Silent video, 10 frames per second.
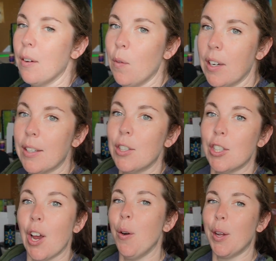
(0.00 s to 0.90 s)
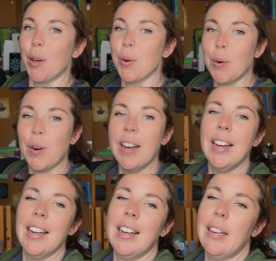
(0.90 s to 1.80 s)
of want to show you
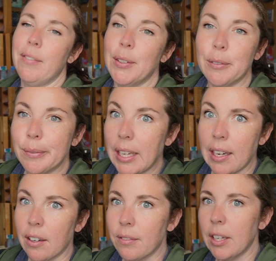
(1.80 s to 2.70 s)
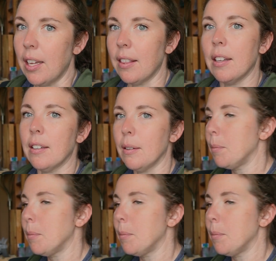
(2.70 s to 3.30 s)
if you care. If not, then I'm